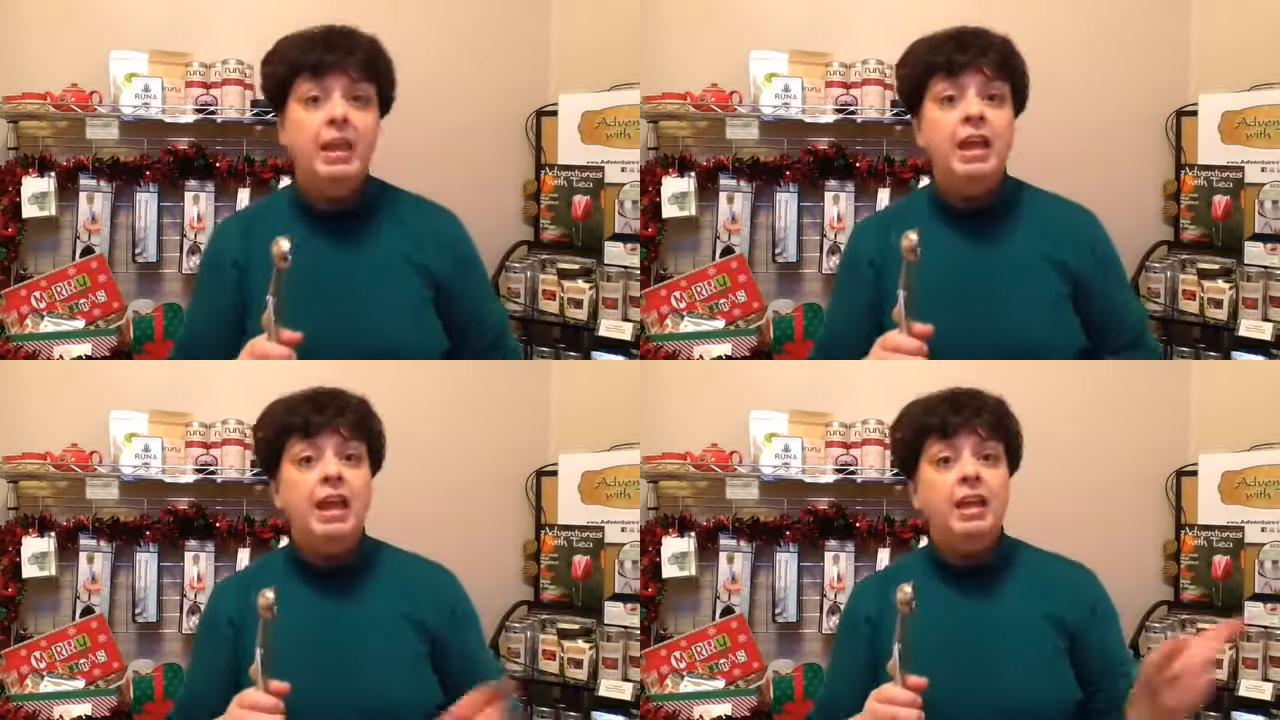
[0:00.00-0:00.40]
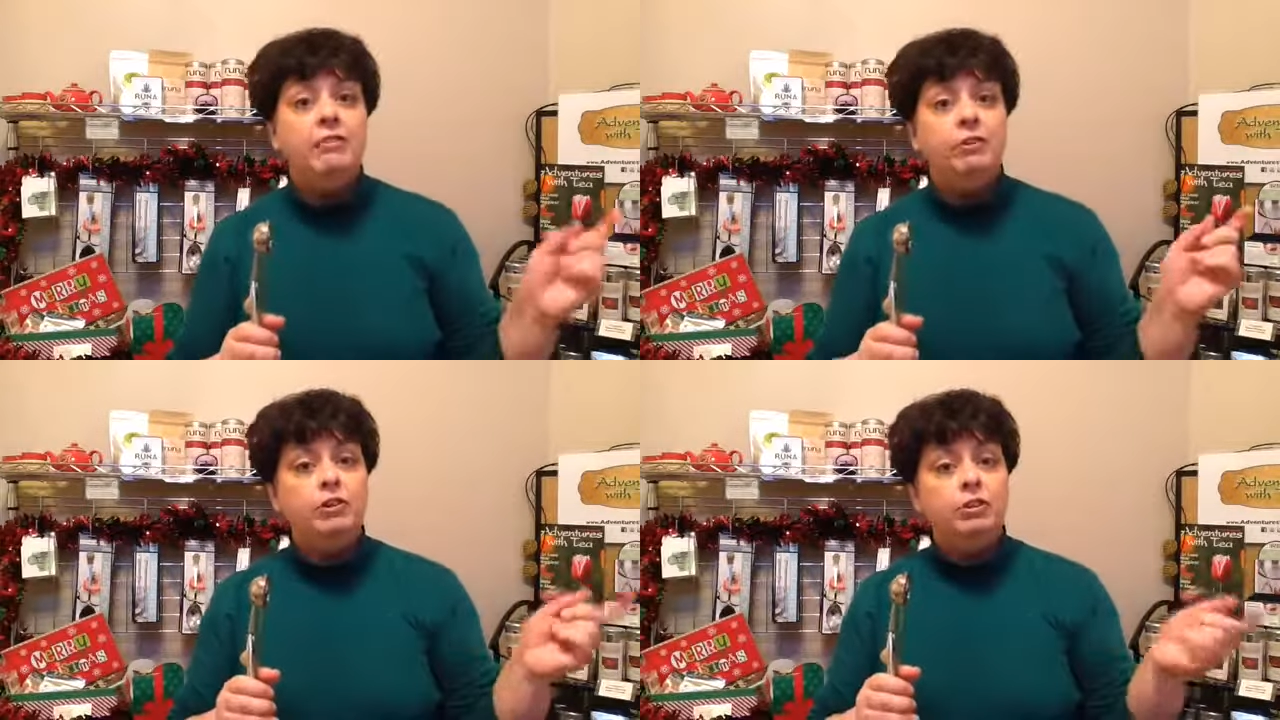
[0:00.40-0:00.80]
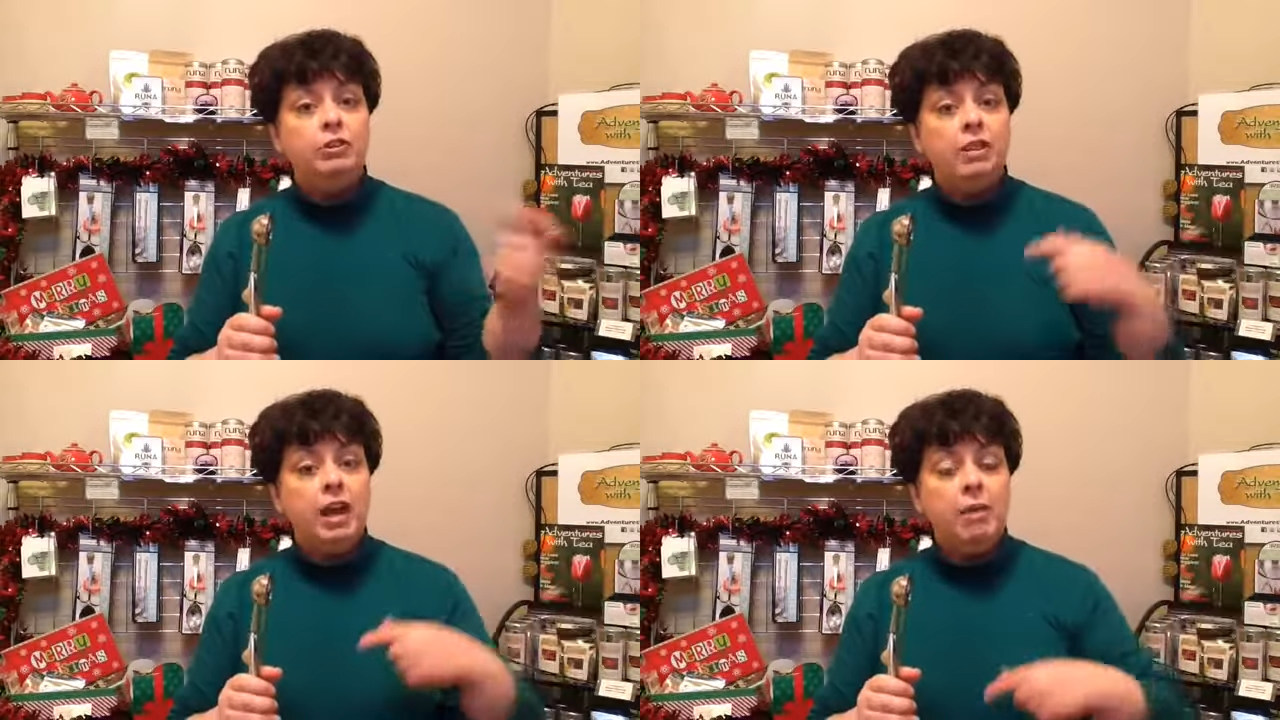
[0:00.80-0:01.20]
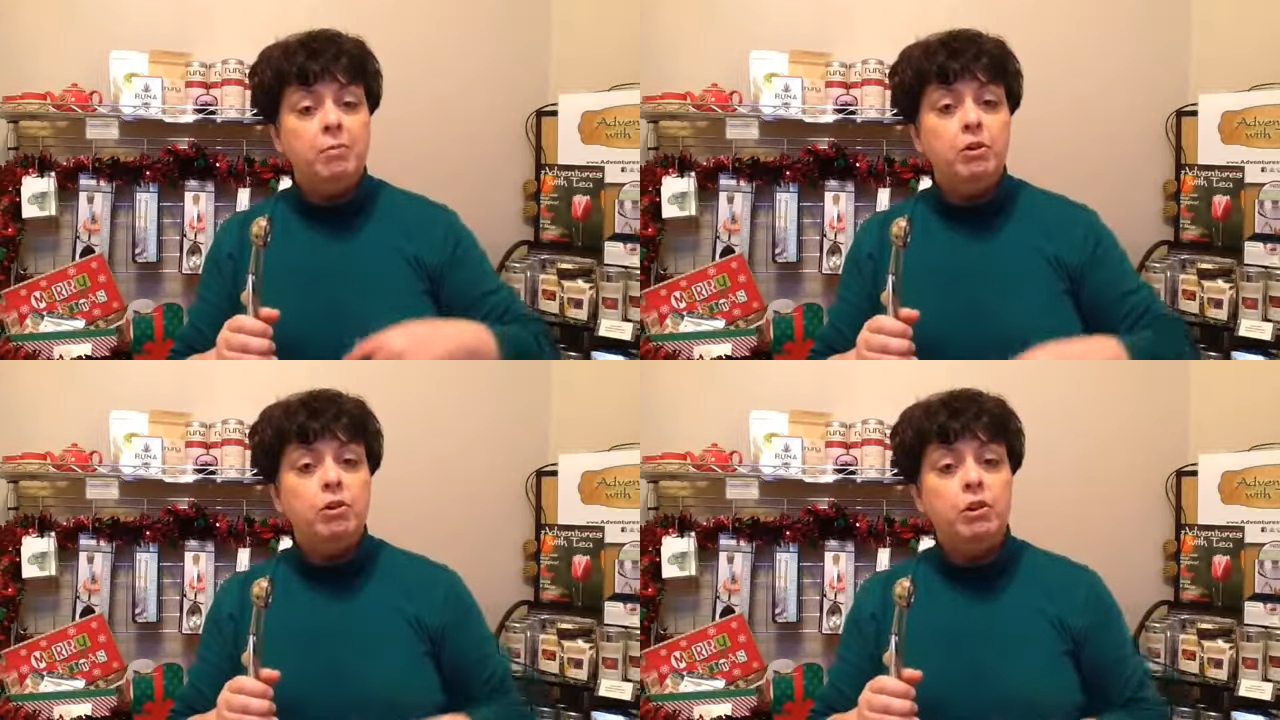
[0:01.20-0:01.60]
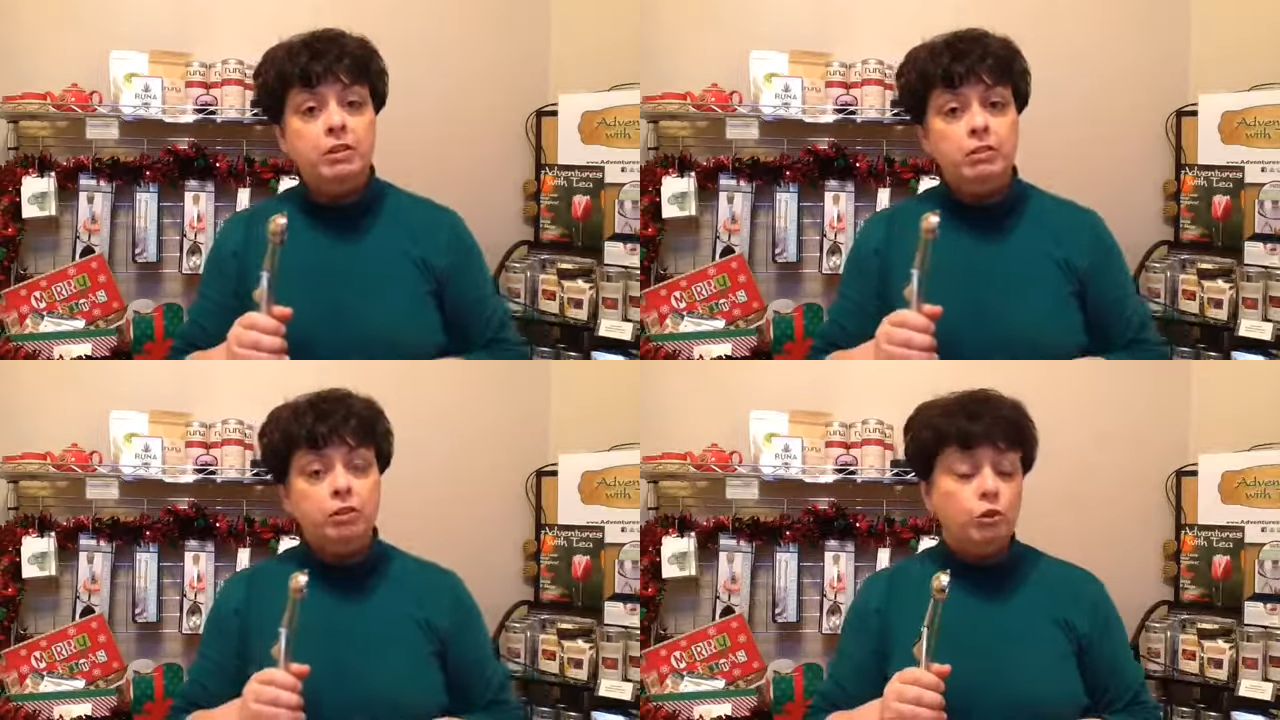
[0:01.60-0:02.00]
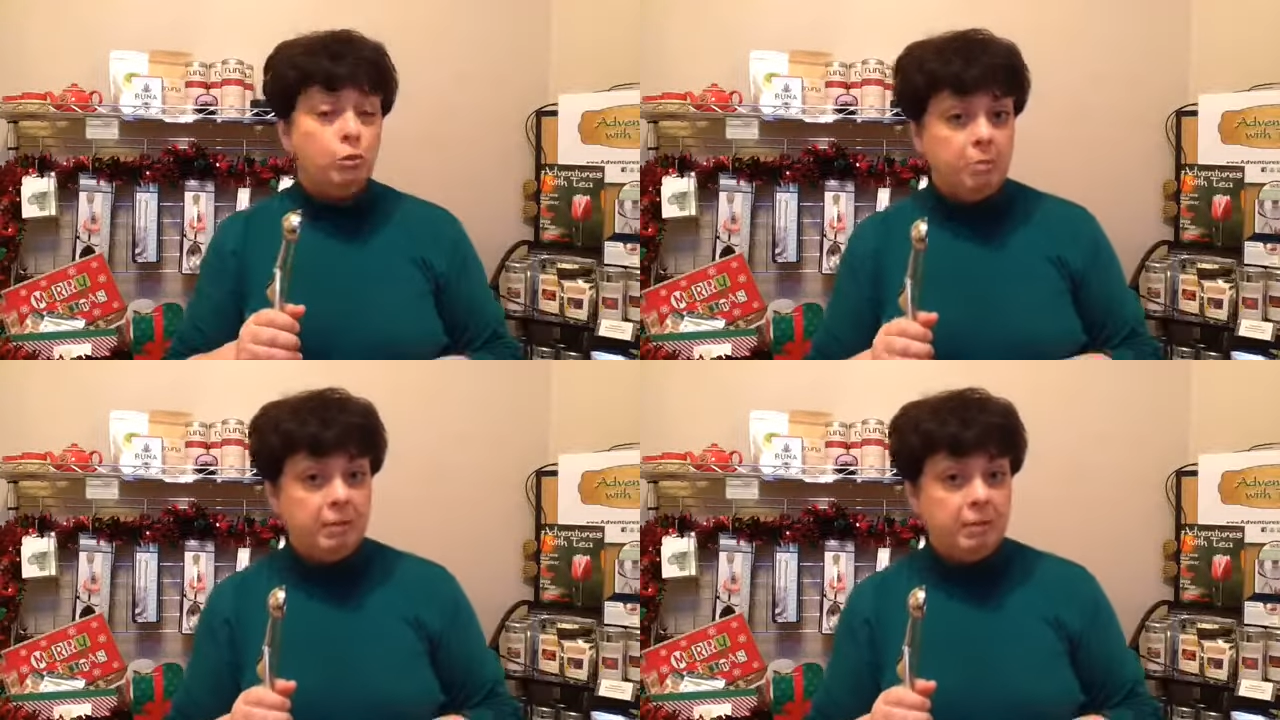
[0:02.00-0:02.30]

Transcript: And if you just type cookie scoop